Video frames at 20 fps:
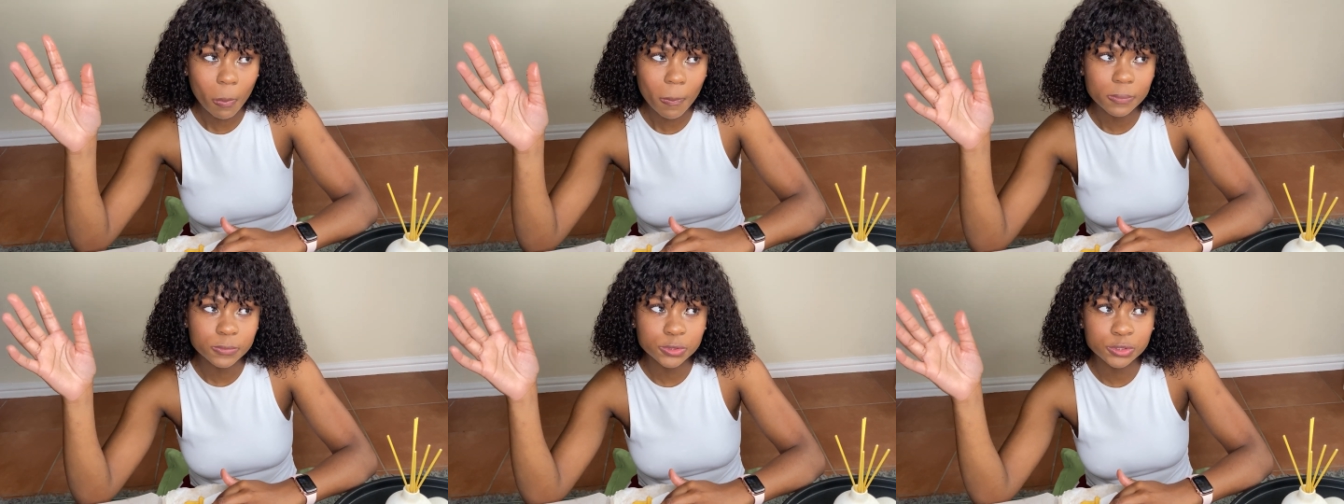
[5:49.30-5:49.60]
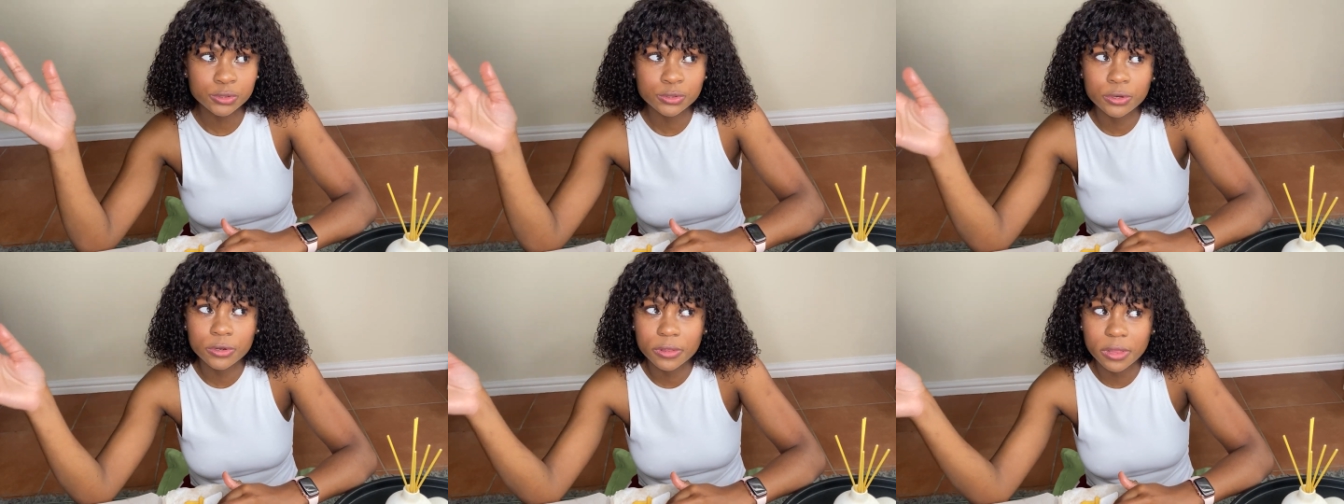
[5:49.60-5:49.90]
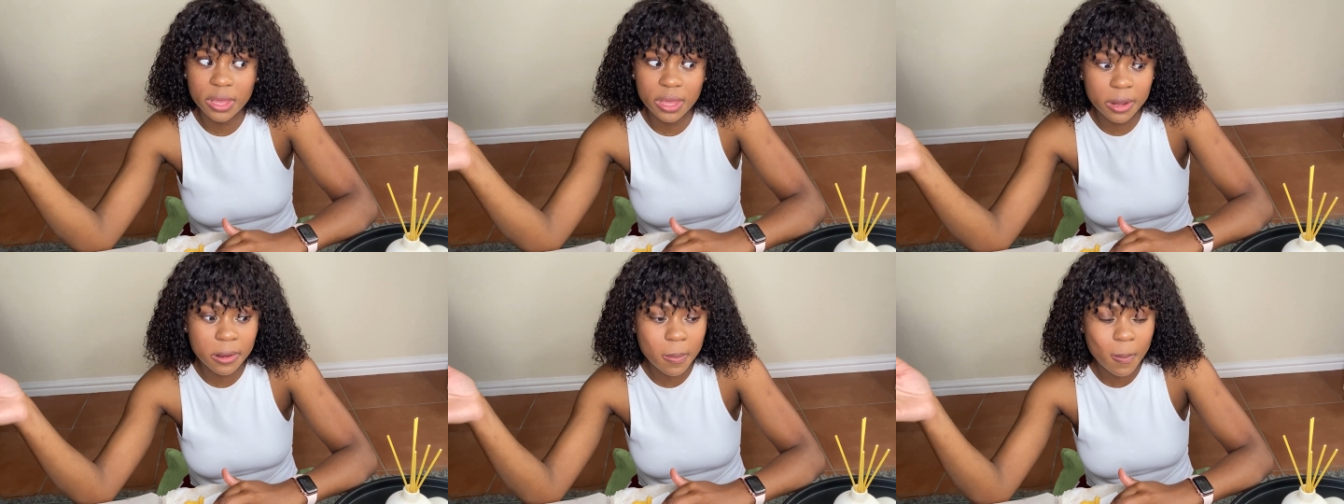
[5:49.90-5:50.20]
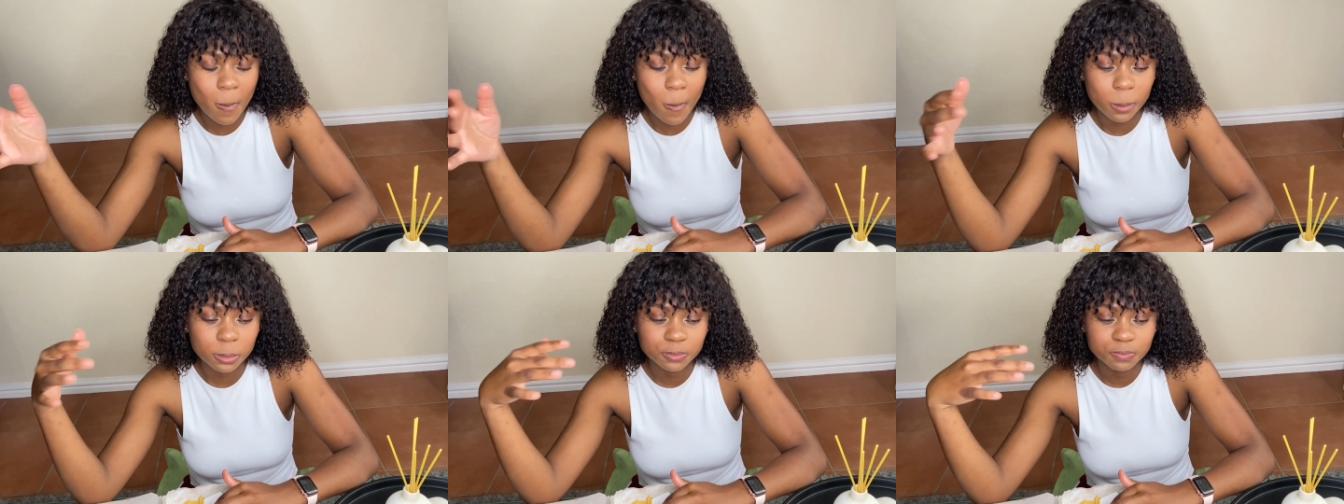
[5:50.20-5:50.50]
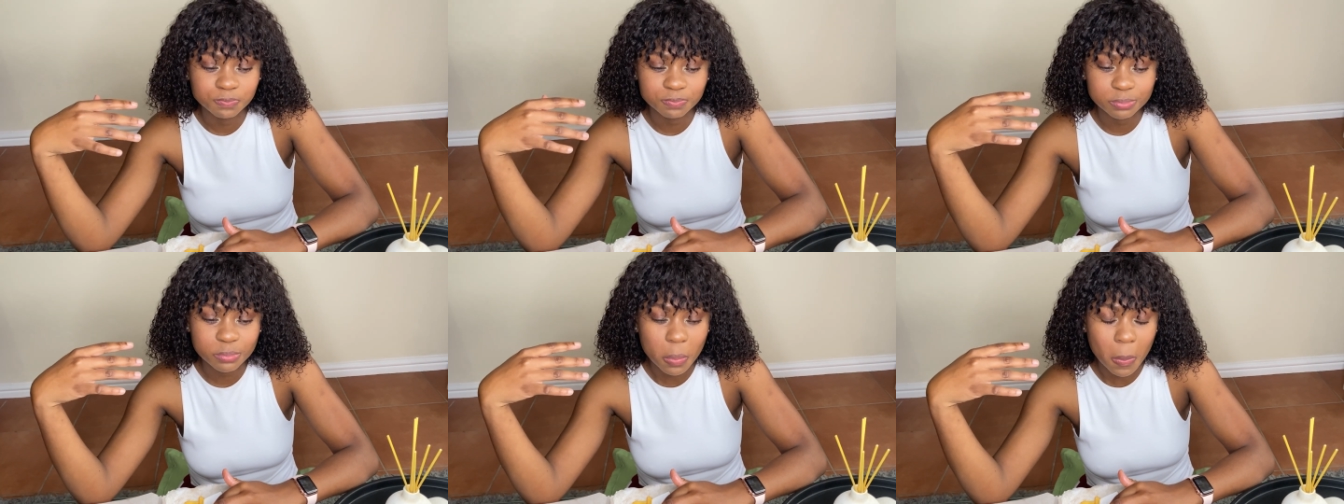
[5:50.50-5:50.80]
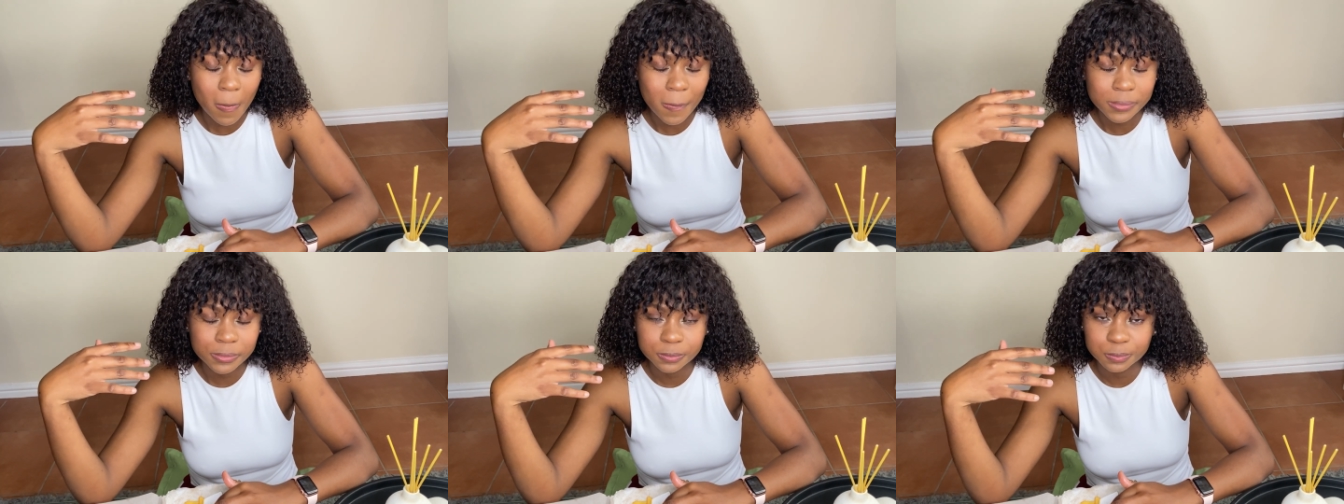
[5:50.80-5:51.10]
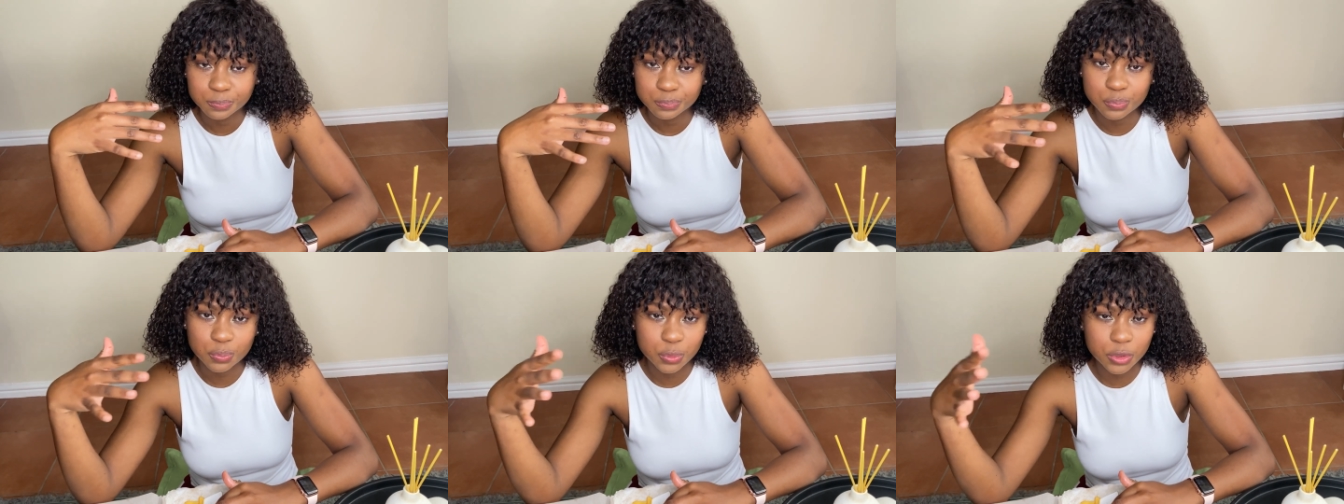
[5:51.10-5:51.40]
So then
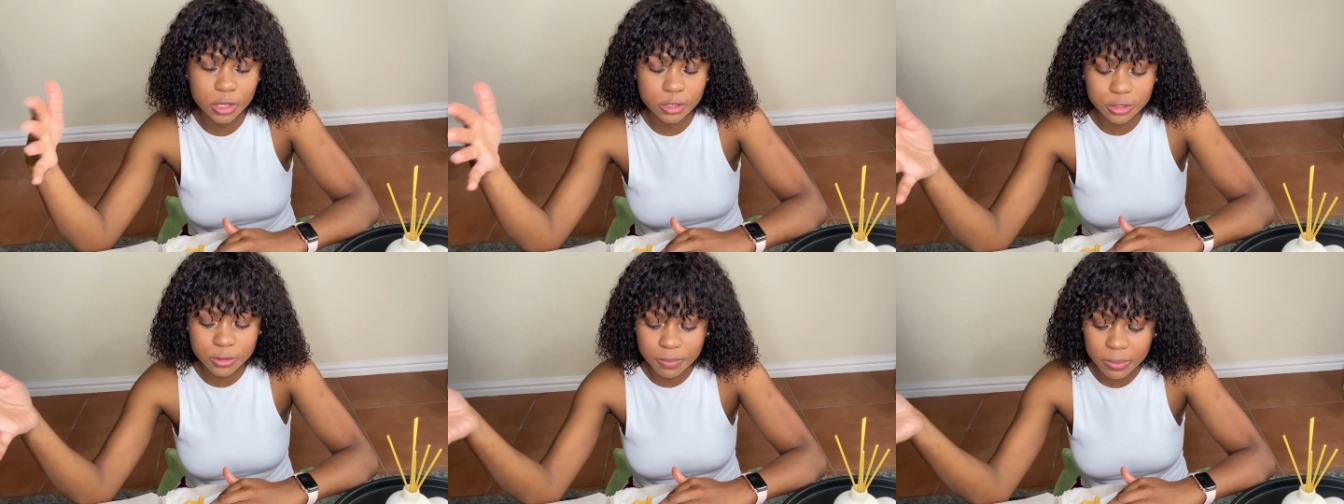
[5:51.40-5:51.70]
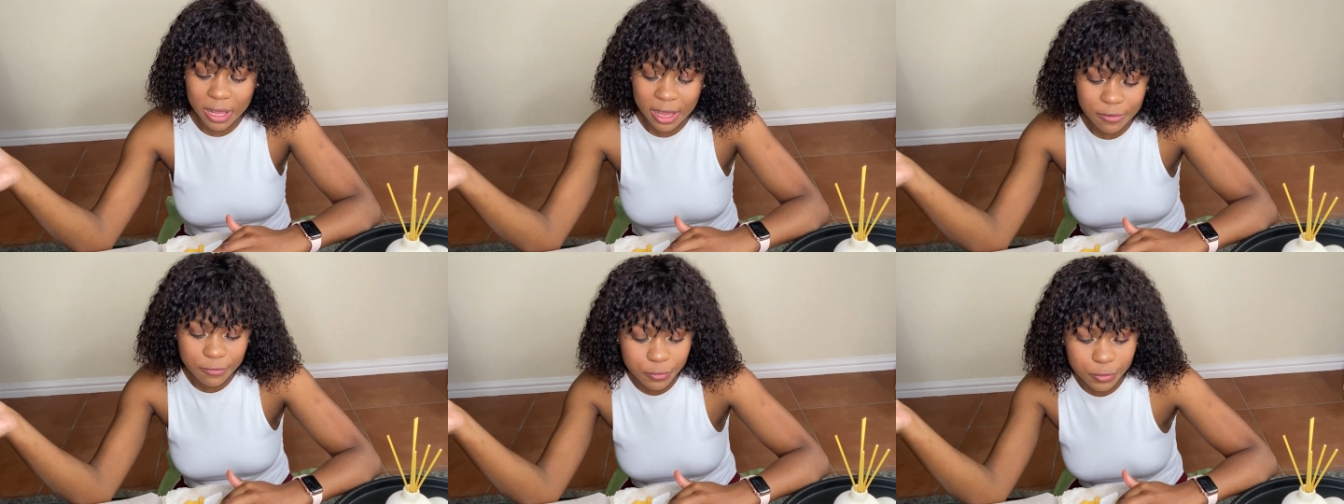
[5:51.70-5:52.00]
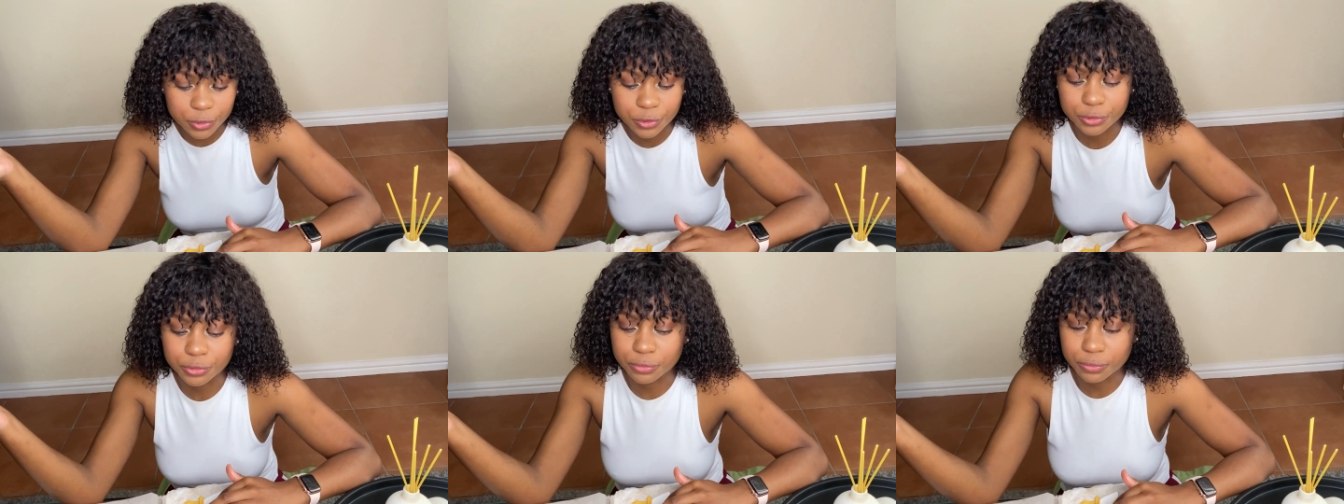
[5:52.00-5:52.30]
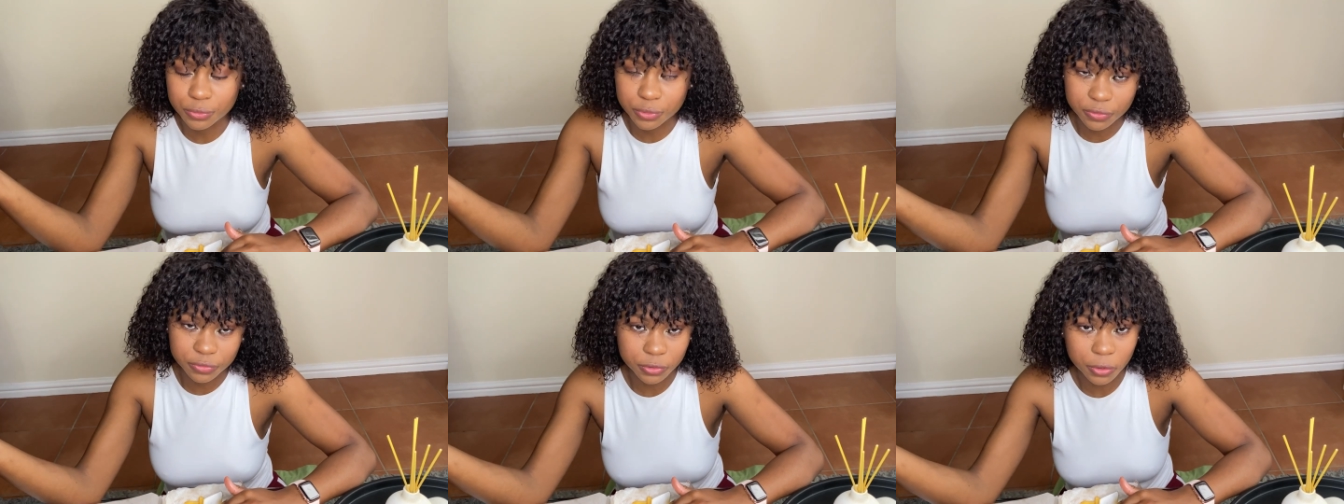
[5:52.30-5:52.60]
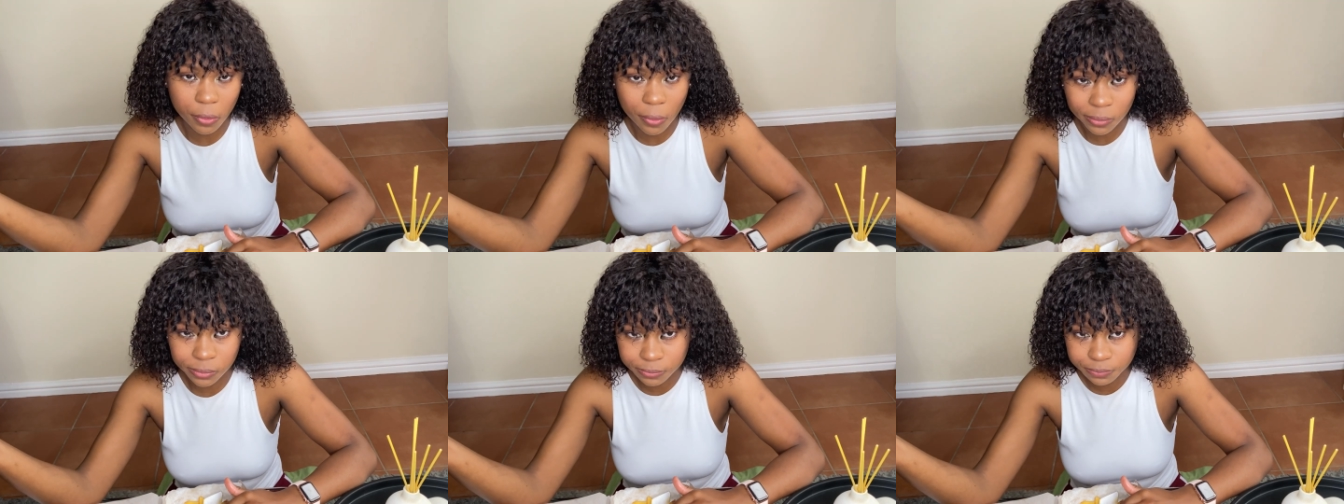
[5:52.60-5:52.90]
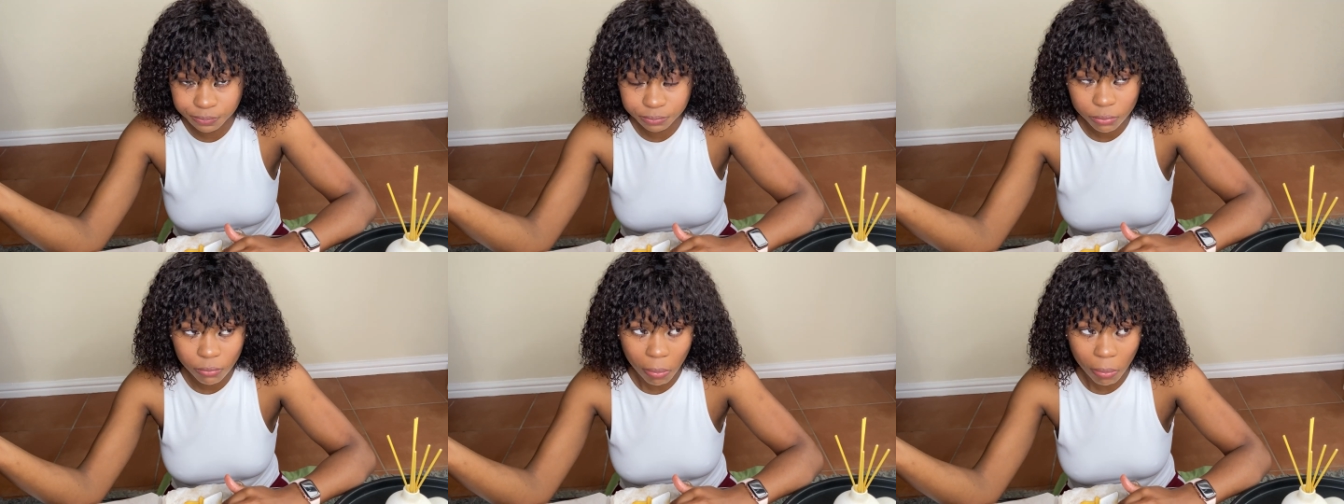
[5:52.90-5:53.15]
we had to plan for his removal.